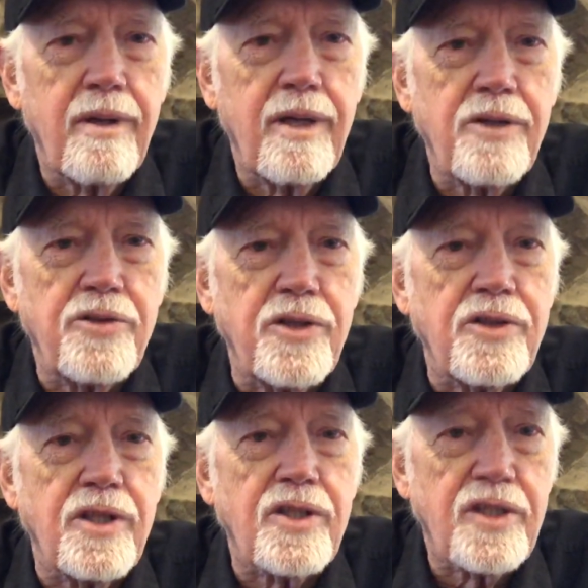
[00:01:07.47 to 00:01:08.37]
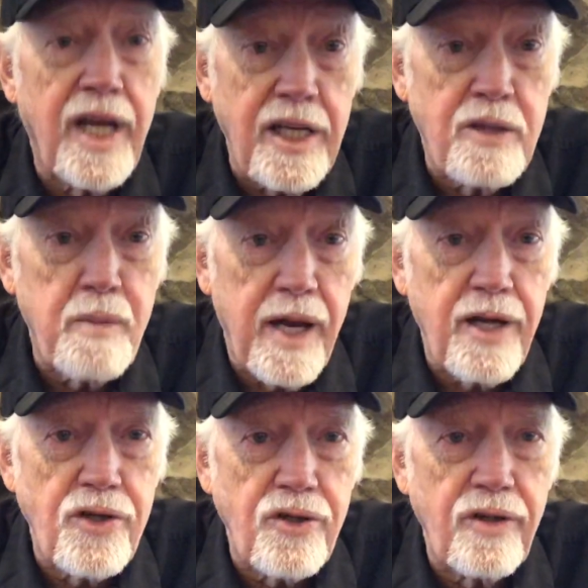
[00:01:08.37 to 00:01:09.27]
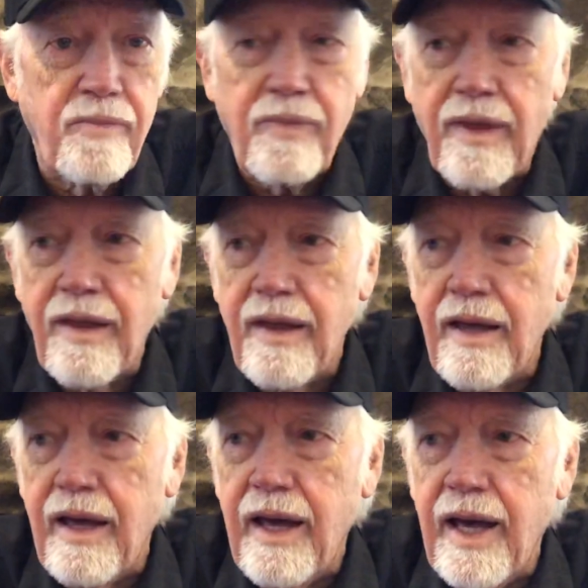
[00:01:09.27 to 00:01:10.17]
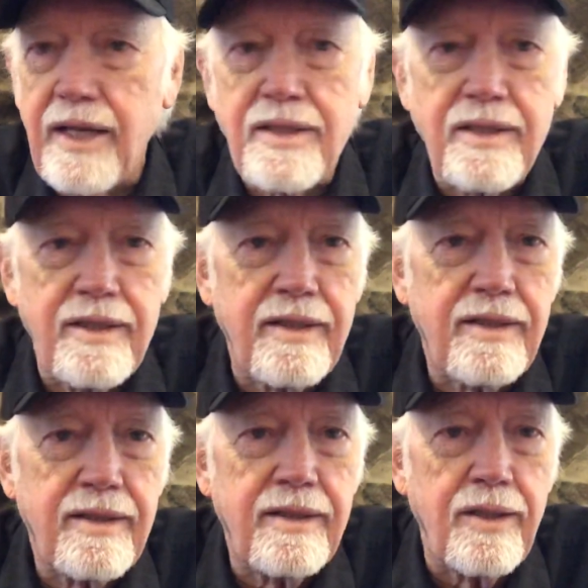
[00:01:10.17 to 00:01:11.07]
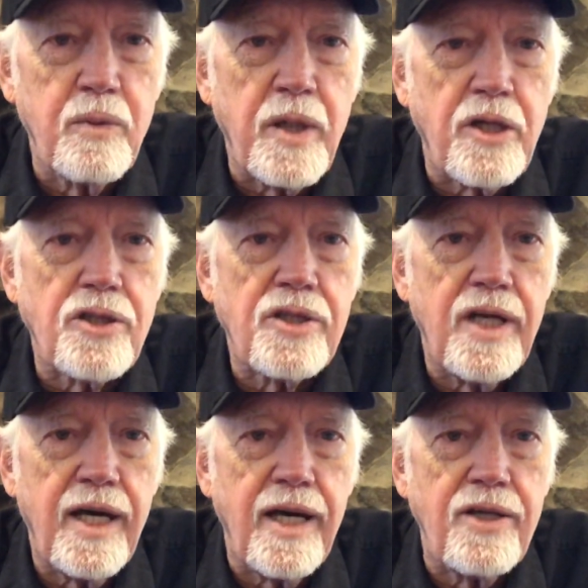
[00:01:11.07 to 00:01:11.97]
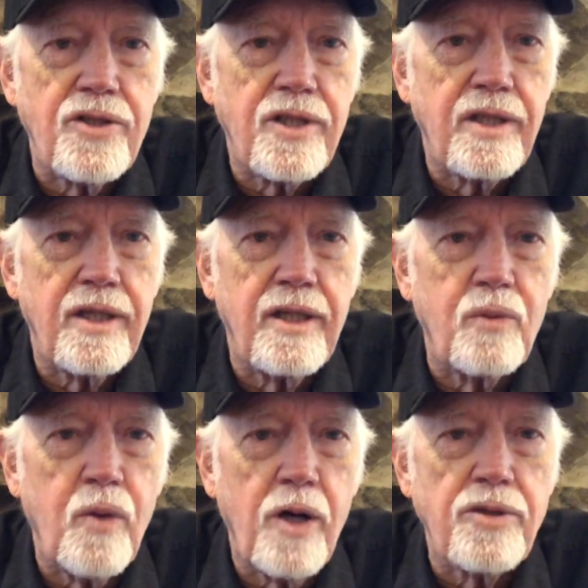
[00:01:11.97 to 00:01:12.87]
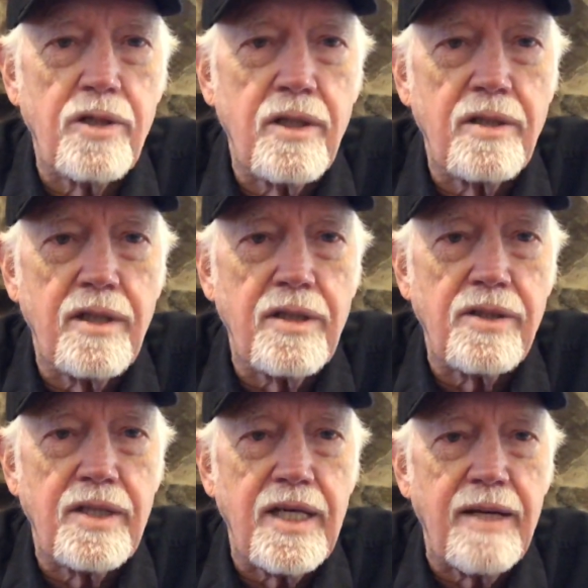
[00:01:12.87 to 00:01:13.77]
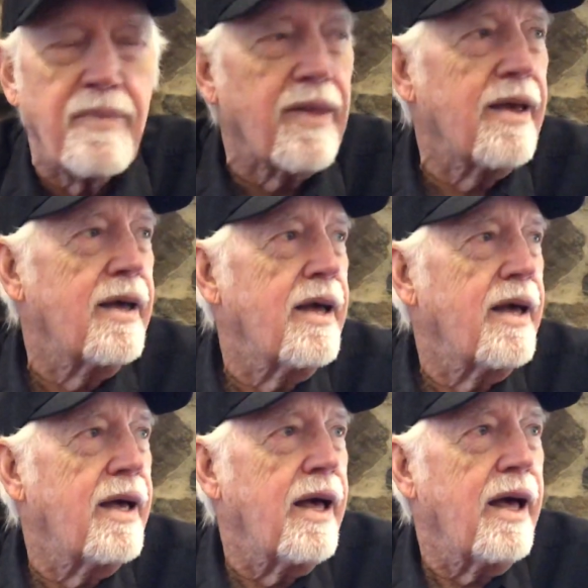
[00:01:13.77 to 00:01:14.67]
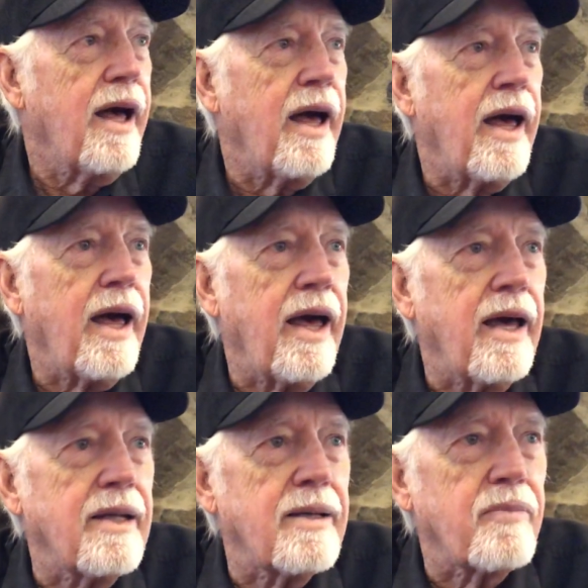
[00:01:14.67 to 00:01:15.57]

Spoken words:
assistant stage manager at Arena Stage in Washington, D.C. And